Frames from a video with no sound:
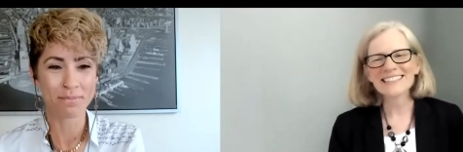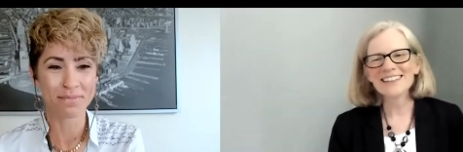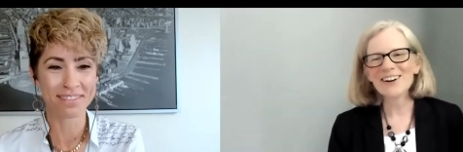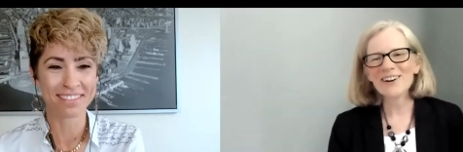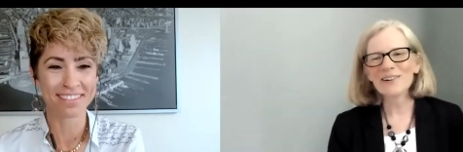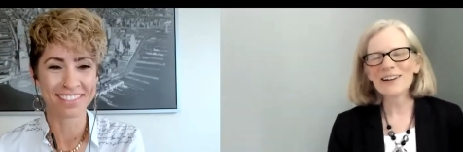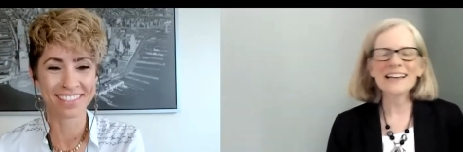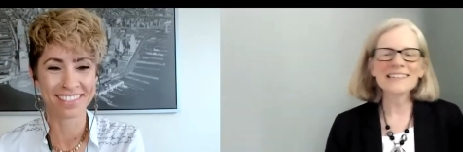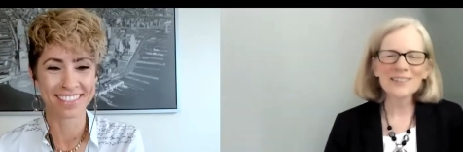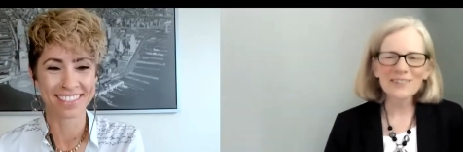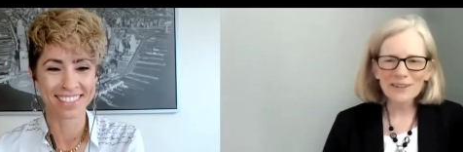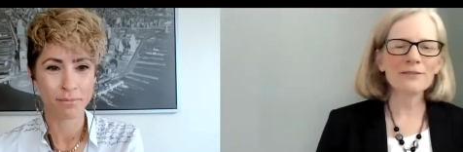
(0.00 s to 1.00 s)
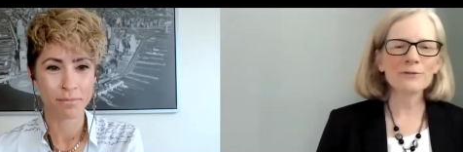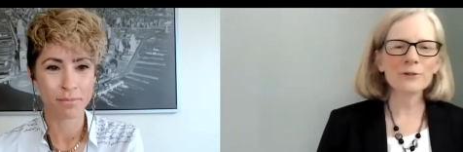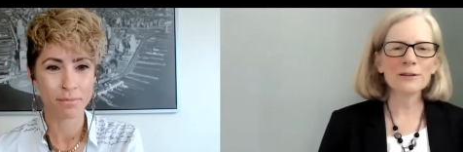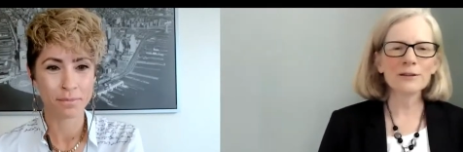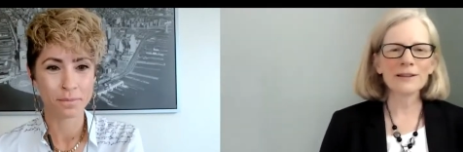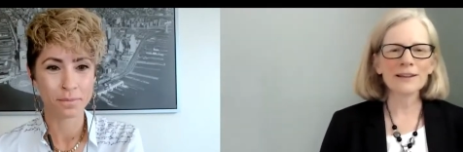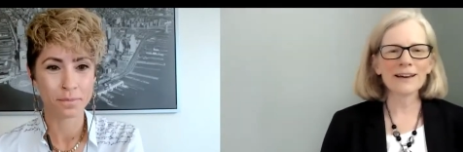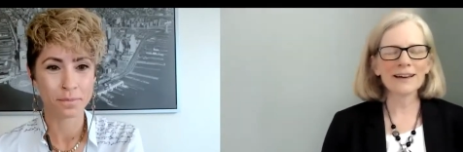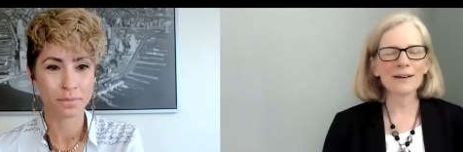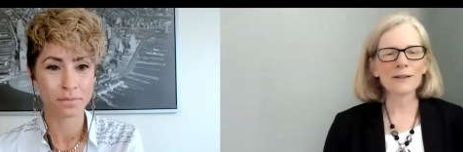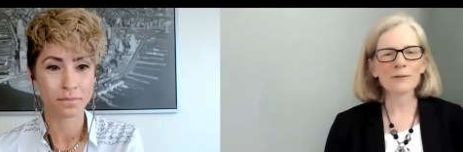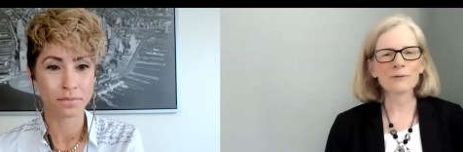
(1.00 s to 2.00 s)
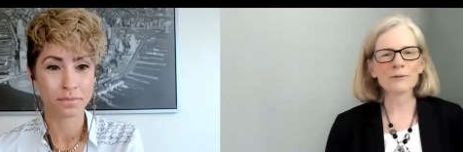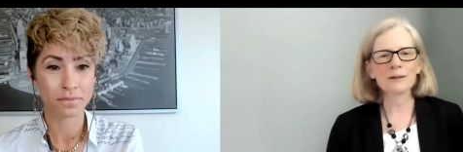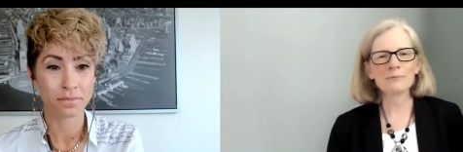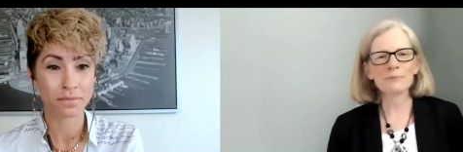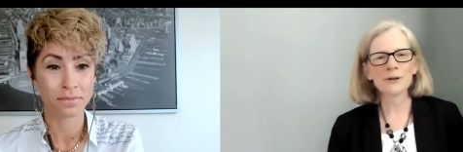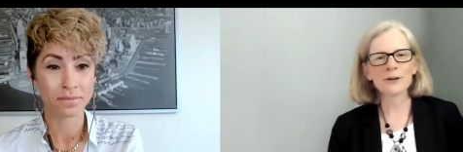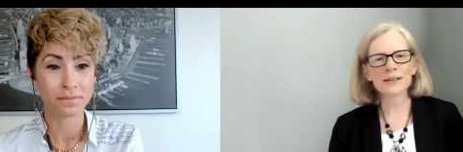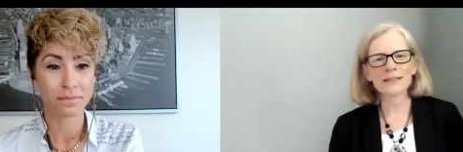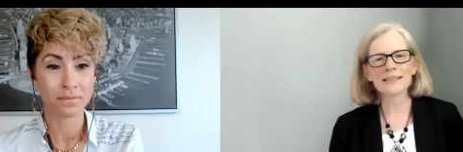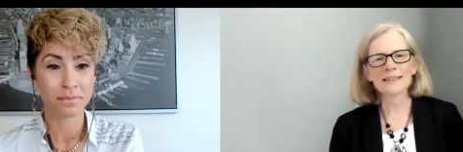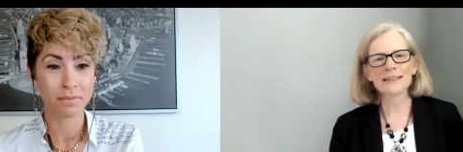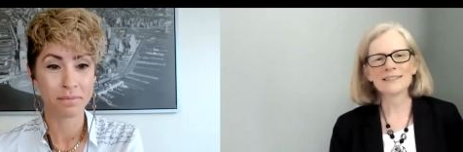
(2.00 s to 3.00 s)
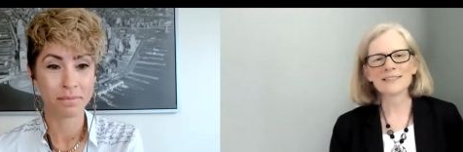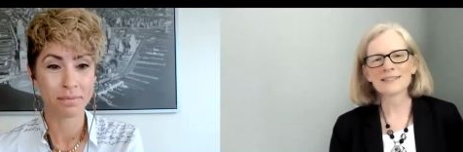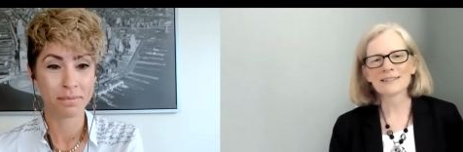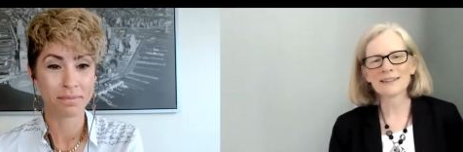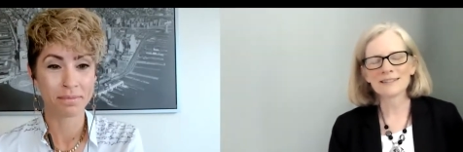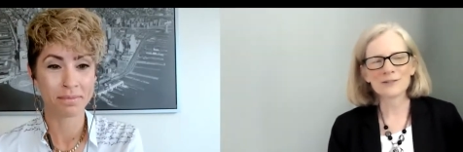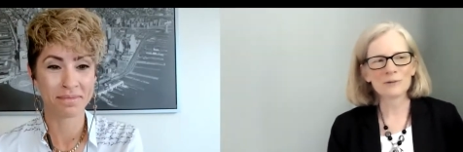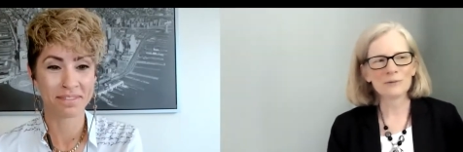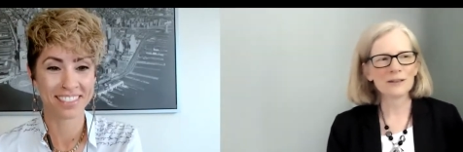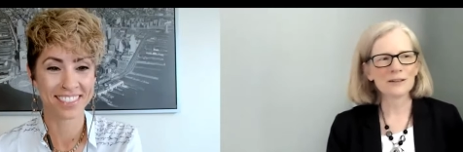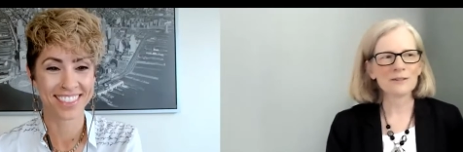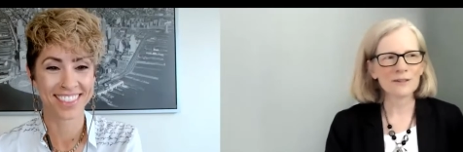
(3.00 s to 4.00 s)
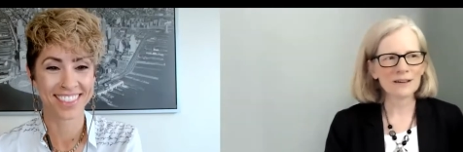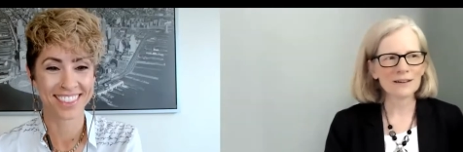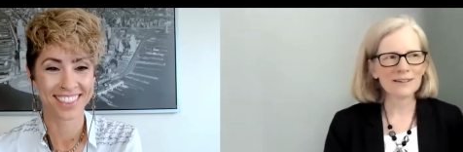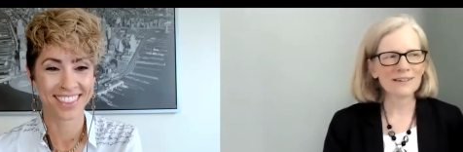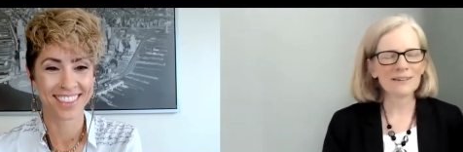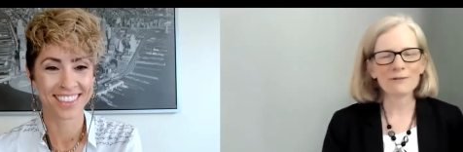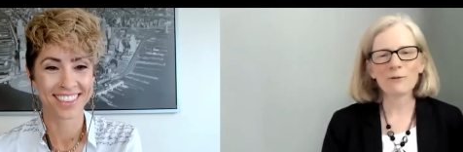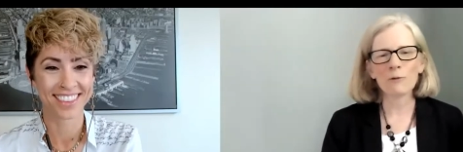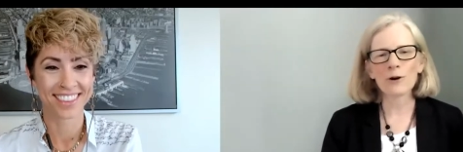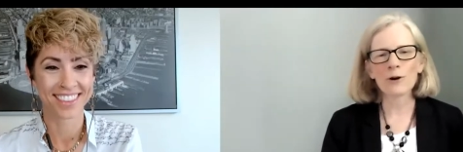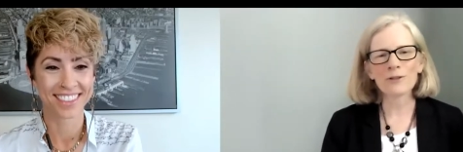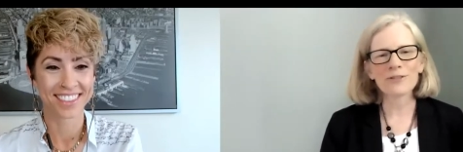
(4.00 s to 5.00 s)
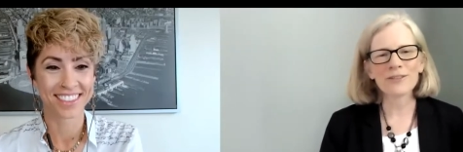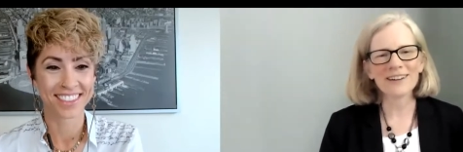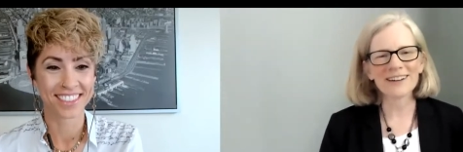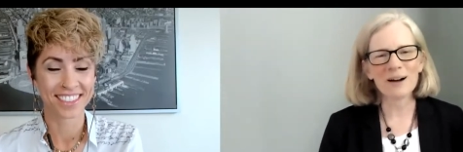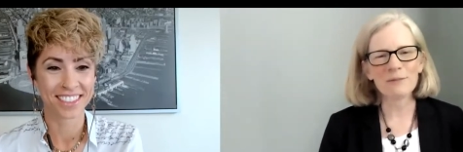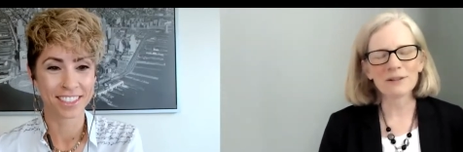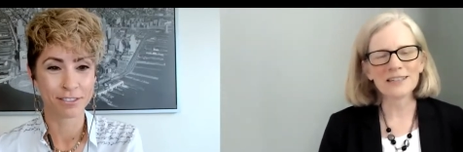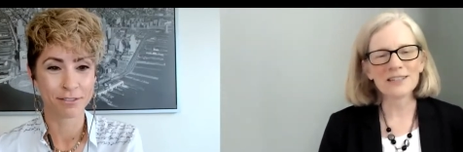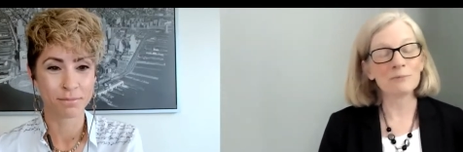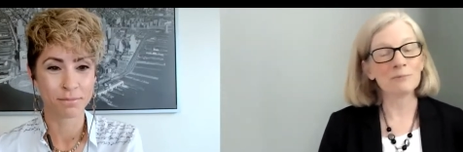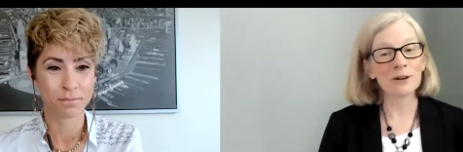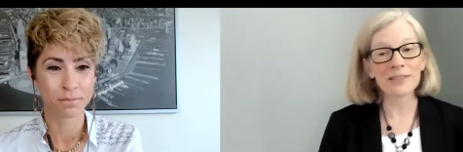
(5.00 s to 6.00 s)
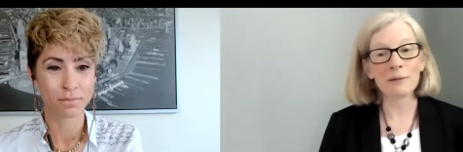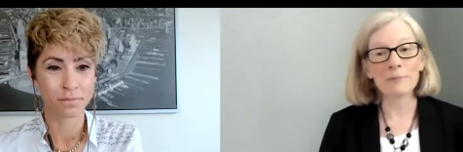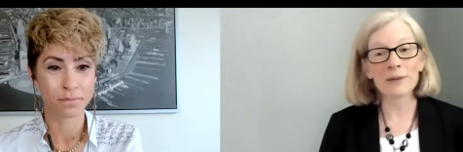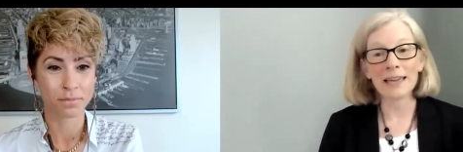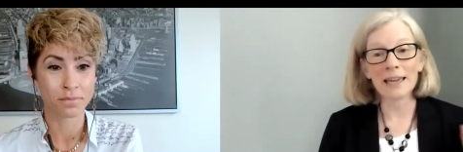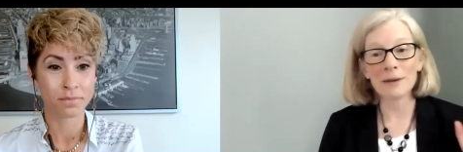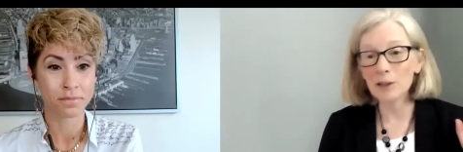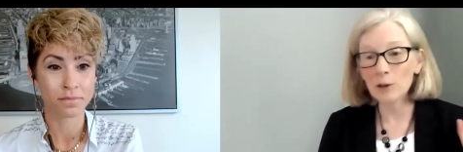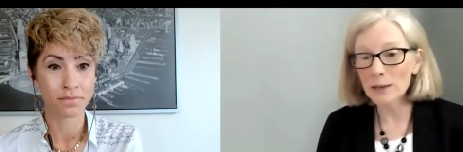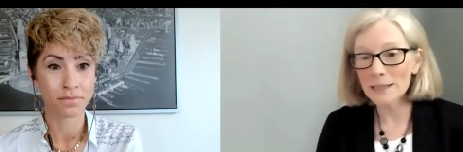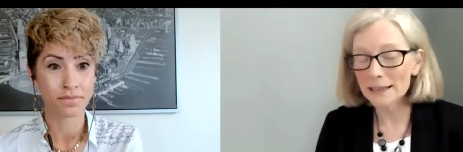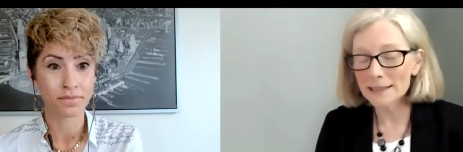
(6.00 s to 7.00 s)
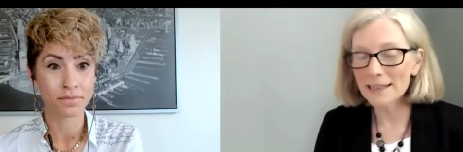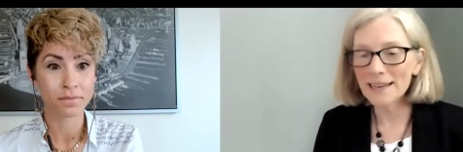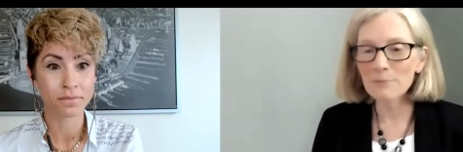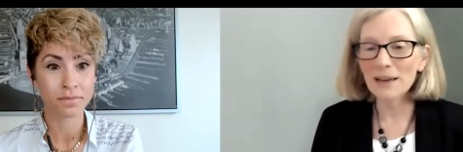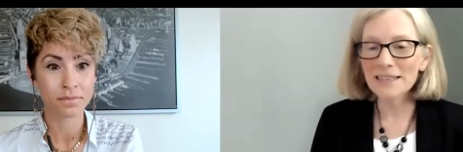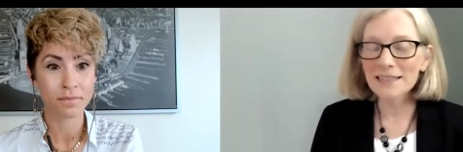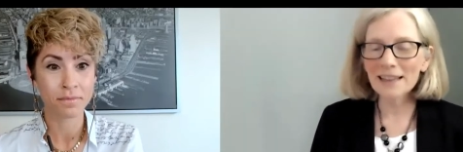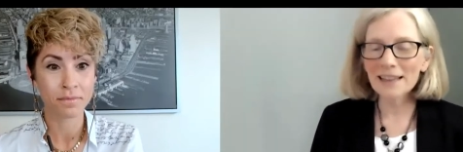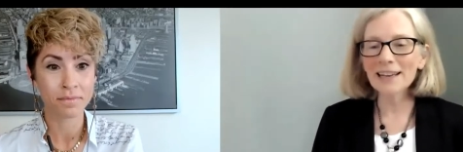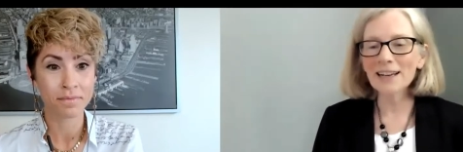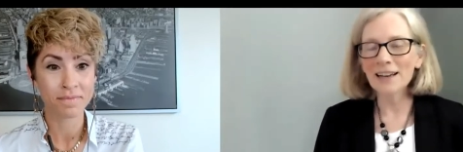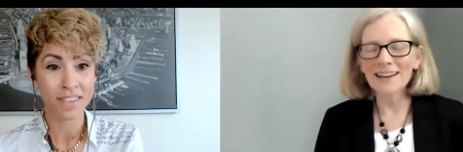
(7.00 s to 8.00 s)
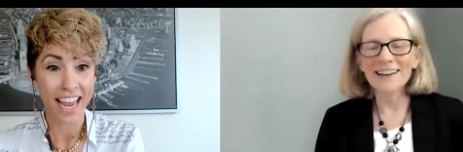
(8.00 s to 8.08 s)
Speaker 1: So yeah, so I've written uh, three books and just contributed the, uh, a fourth a uh, compilation book that became a USA Today best-selling